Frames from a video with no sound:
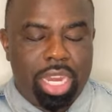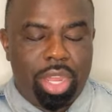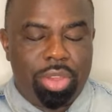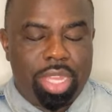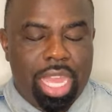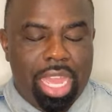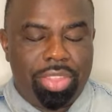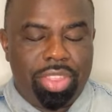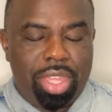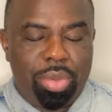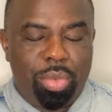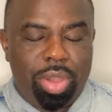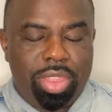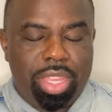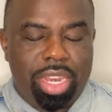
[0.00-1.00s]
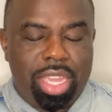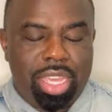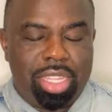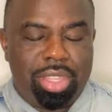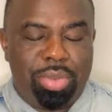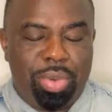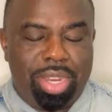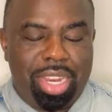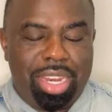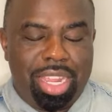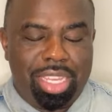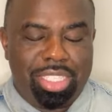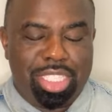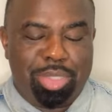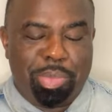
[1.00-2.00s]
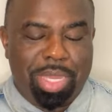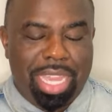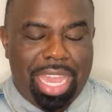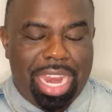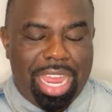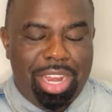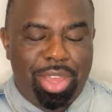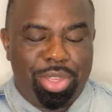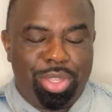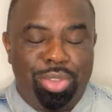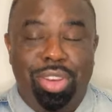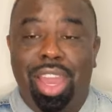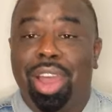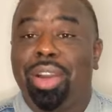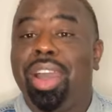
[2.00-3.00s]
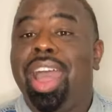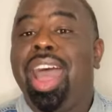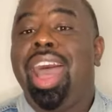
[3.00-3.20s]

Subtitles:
Okay, then where the niggas be at? I know you know.